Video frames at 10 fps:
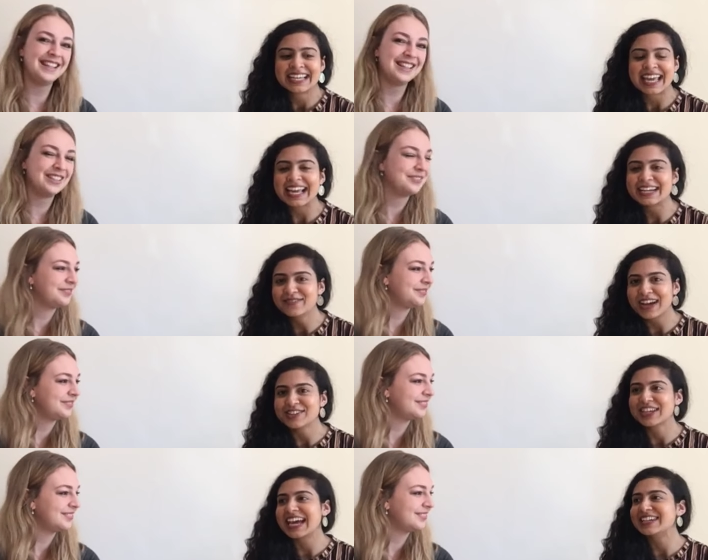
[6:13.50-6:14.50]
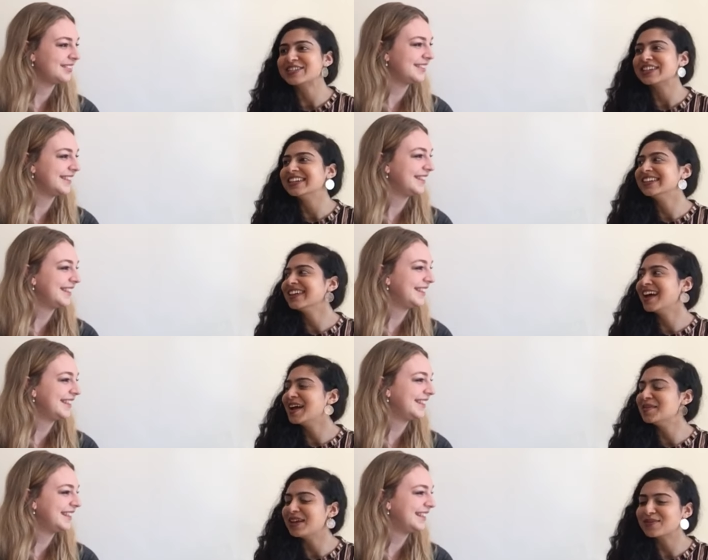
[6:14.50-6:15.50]
Speaker 1: keen for education
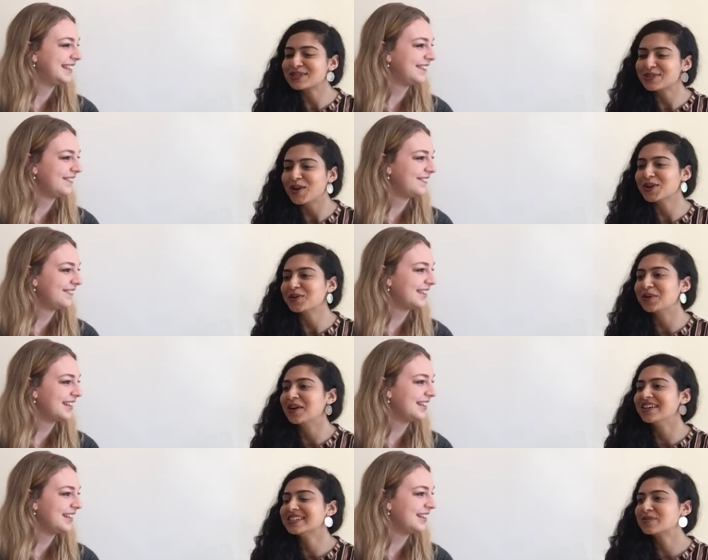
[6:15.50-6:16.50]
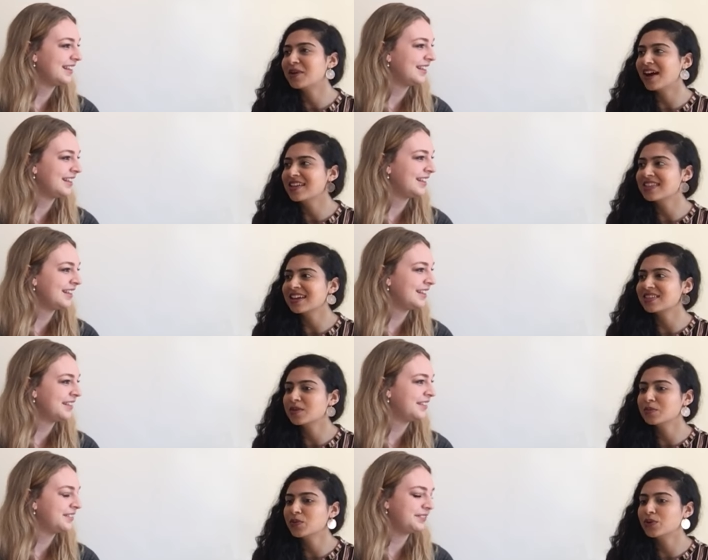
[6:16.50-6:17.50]
and um, that was not who I was but I think the
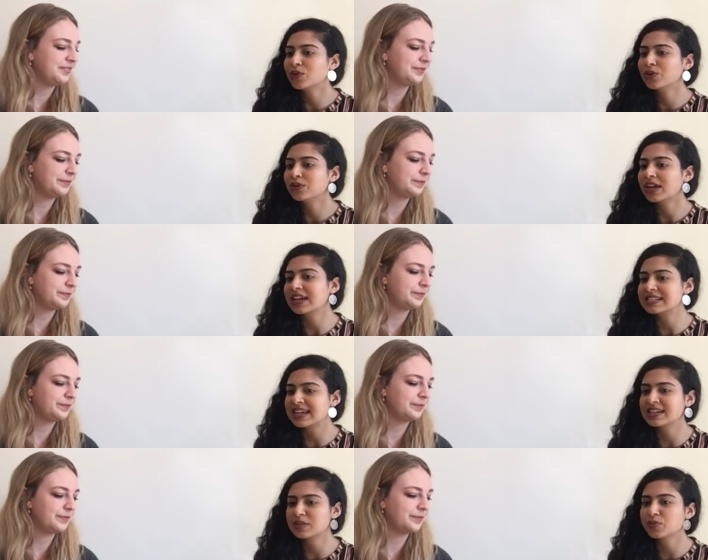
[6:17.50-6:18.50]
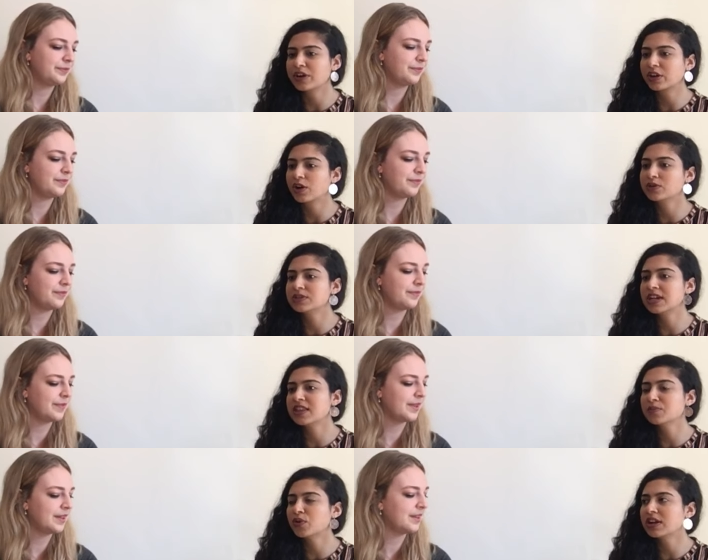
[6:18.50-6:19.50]
more like I said the more I got older
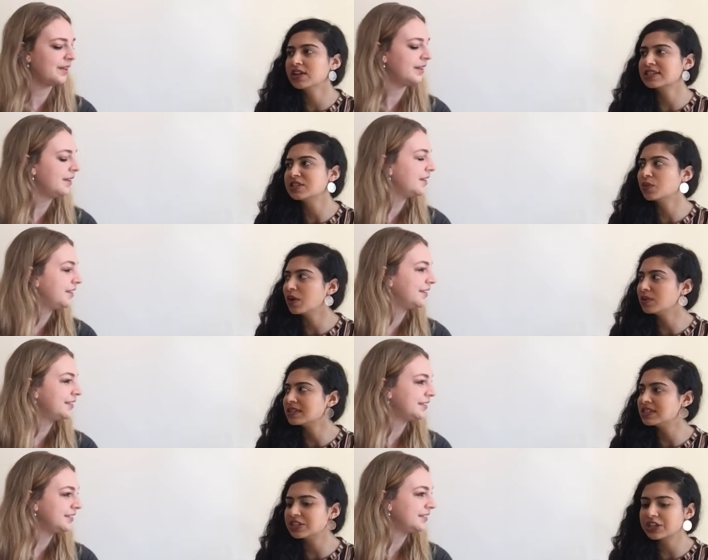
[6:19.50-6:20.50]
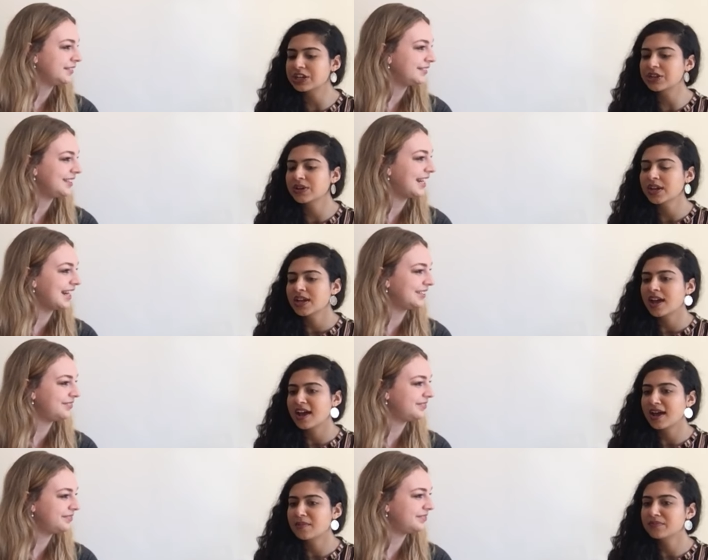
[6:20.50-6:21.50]
the more I looked into what I wanted to do
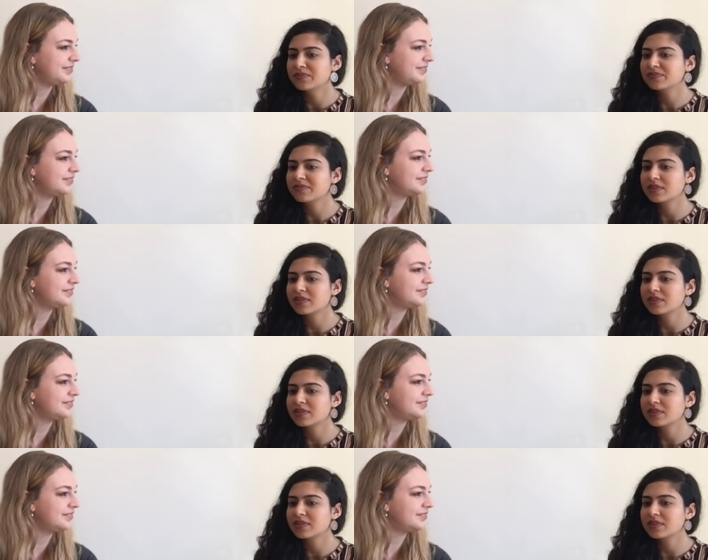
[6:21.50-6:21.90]
yeah um